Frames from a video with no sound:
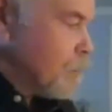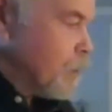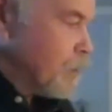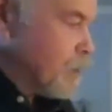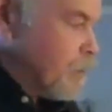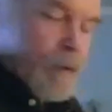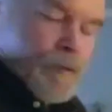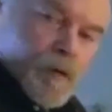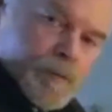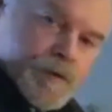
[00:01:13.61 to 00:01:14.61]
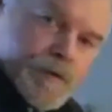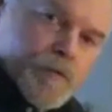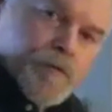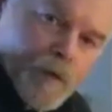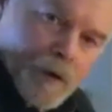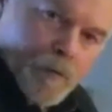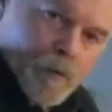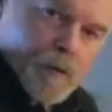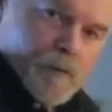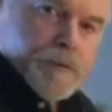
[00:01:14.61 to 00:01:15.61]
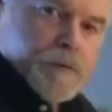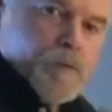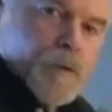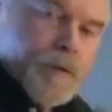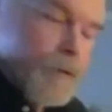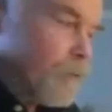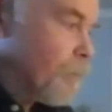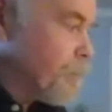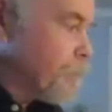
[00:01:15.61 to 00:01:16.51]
But the microbes do far more of it than we do.